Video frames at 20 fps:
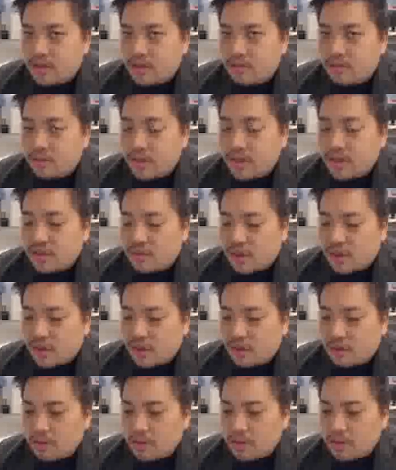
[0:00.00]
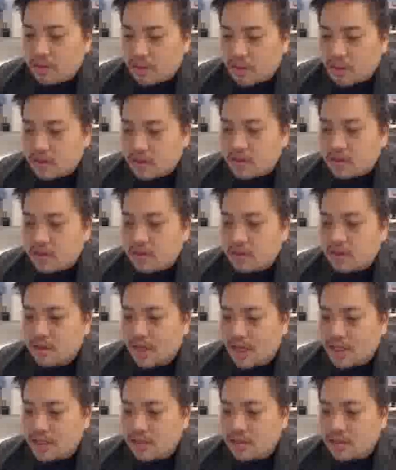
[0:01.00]
We just want the open source
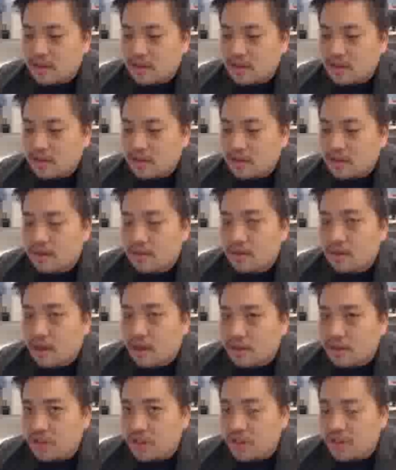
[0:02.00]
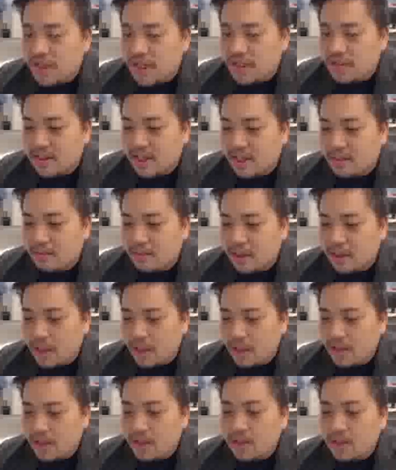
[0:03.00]
license RStudio desktop
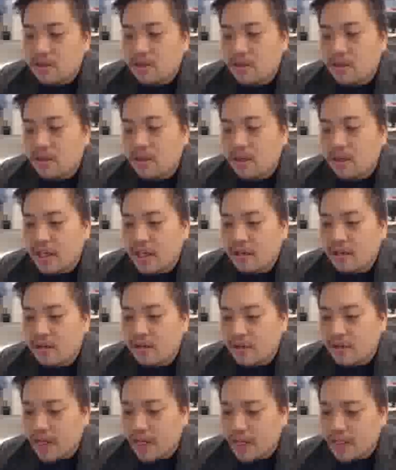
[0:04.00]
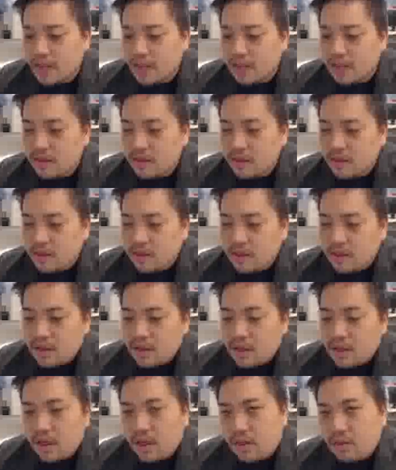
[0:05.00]
link. So click on download for that.
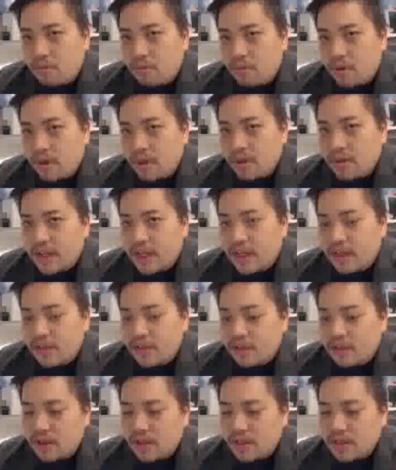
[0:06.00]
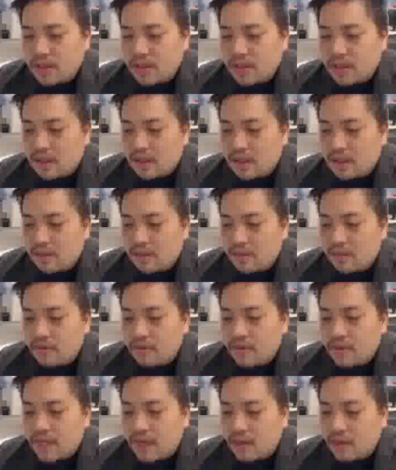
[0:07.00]
It'll bring you down to a list of
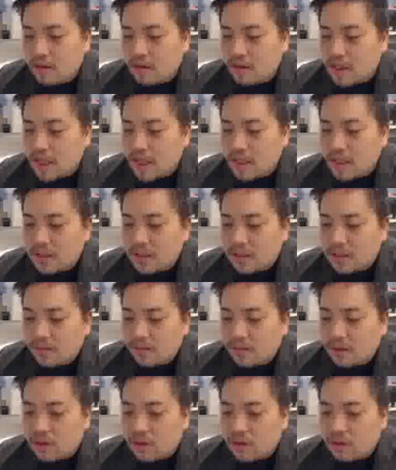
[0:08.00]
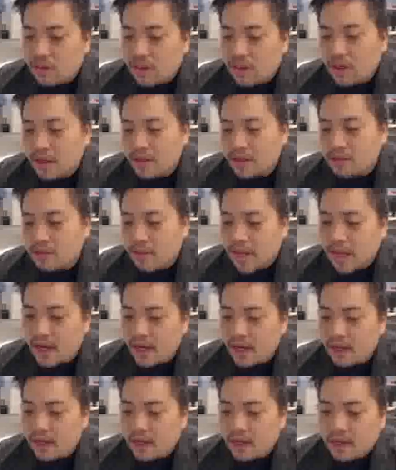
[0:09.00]
download links for Windows,
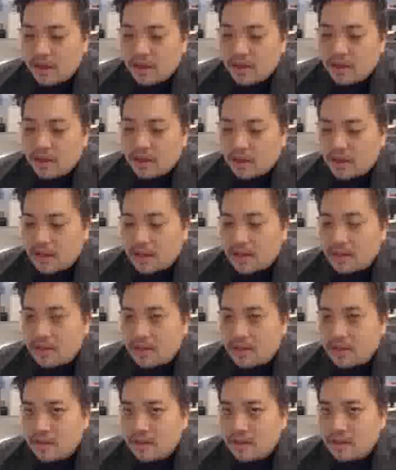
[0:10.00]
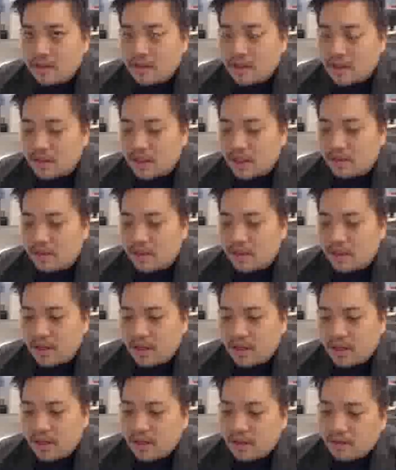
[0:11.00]
Mac, Linux, etc.
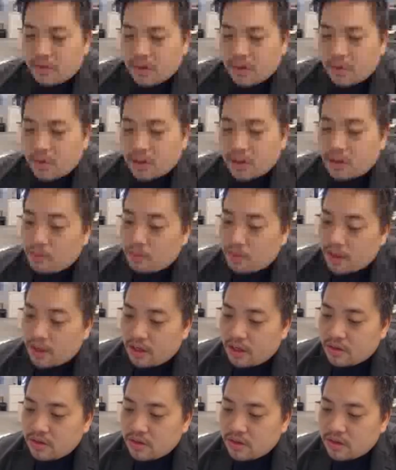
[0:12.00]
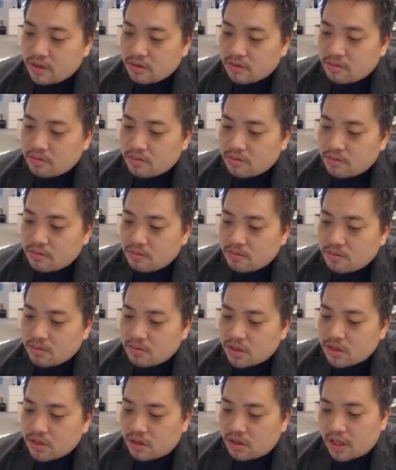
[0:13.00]
We want the Windows,
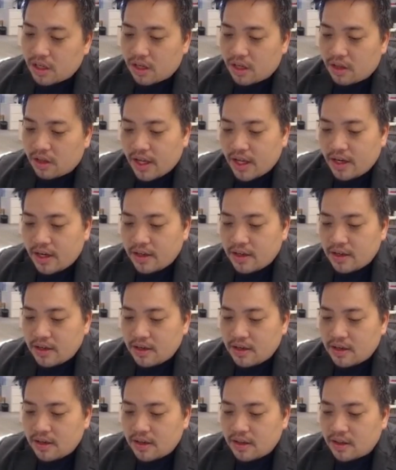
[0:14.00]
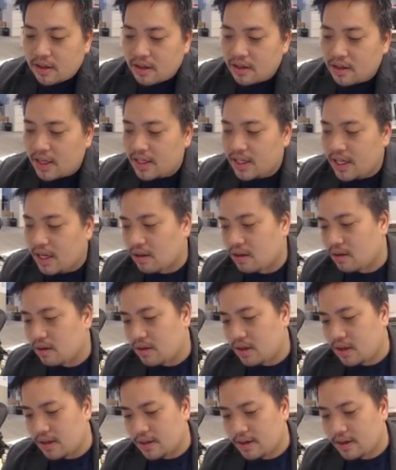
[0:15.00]
so click on that. Let that download.